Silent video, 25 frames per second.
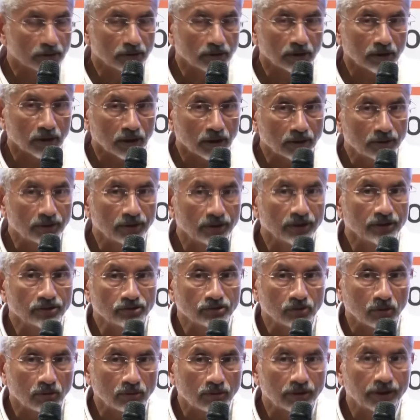The country
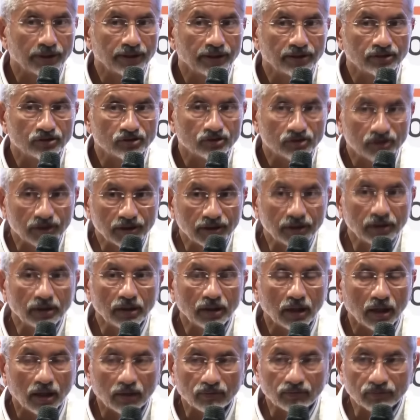is already
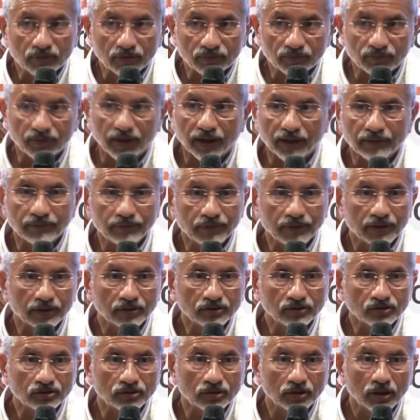seen after five
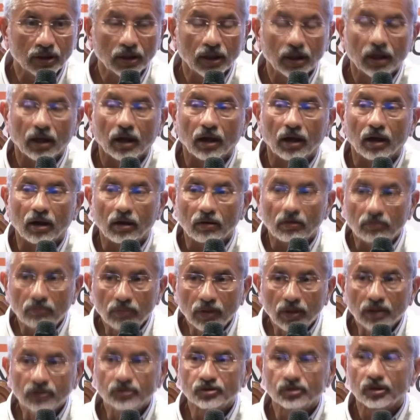years how
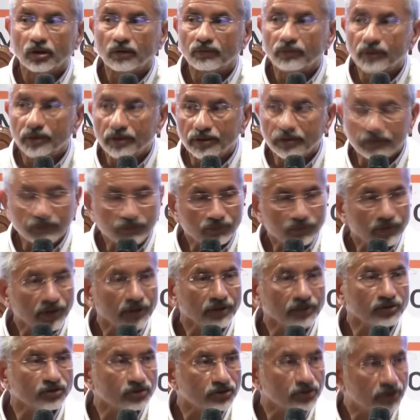much of a
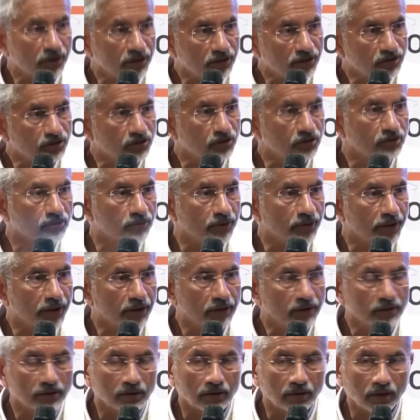difference there is today
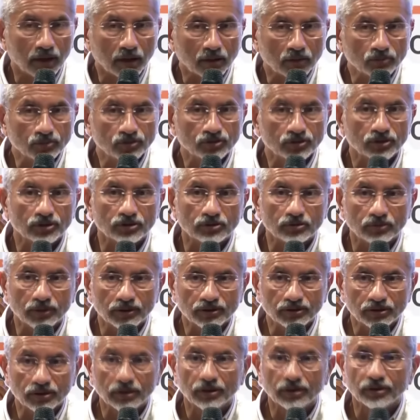in the ground
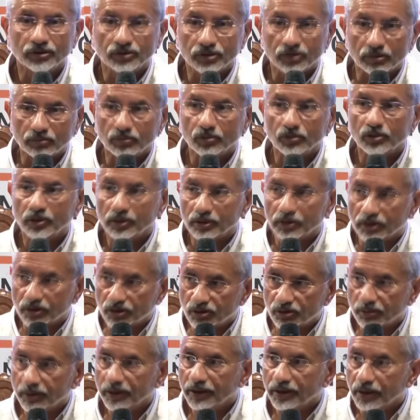situation in Jammu and
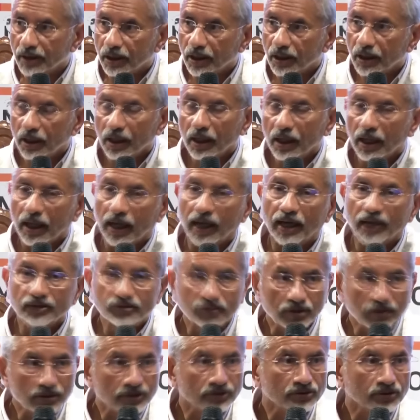Kashmir
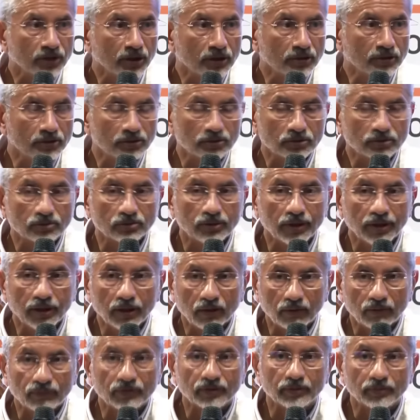as a result today
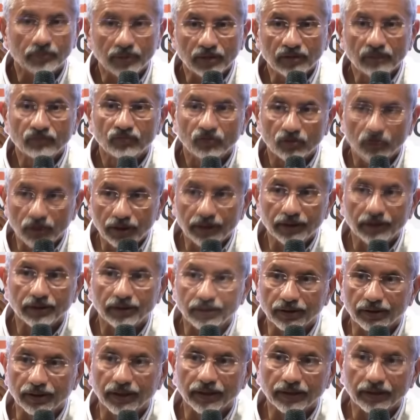of it being fully
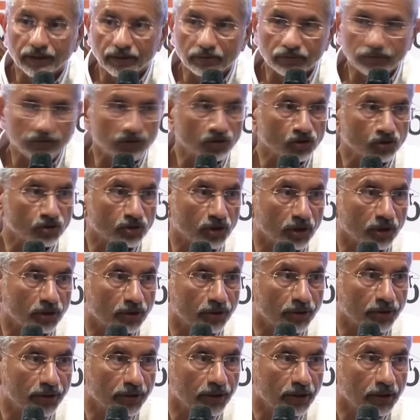integrated with this
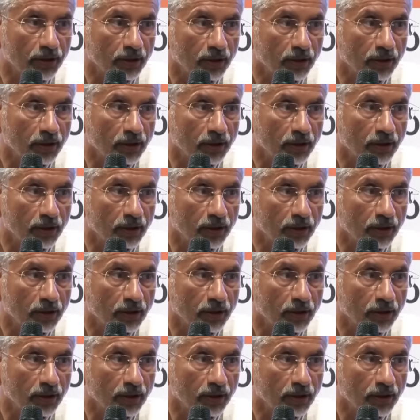country.